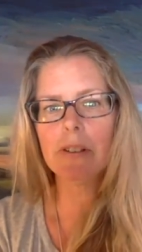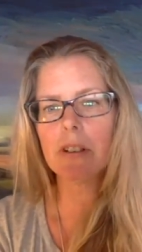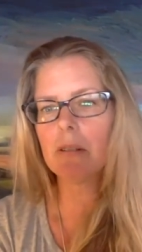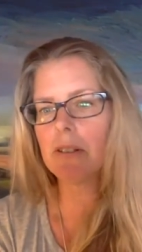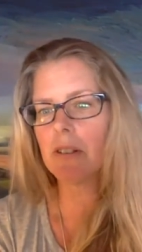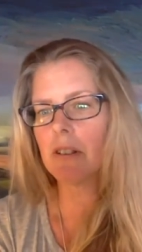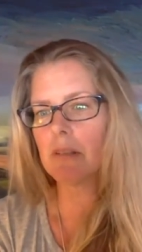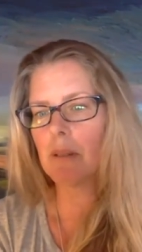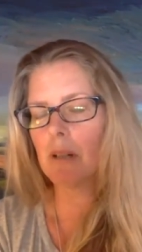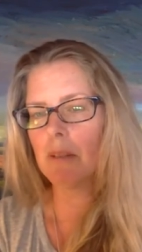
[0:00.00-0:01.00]
She was in the
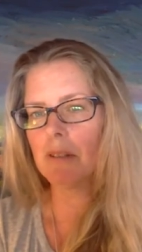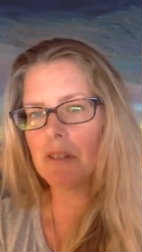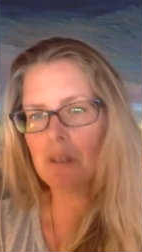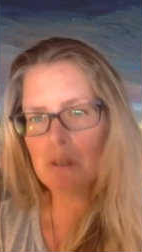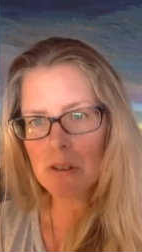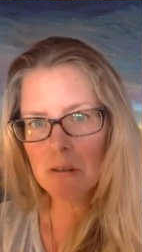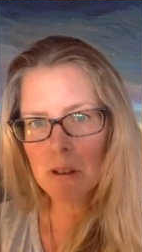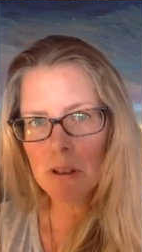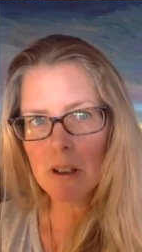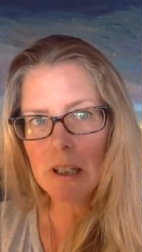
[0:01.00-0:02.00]
Department of Social
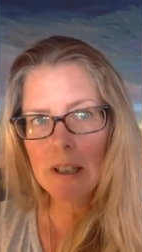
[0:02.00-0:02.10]
Work,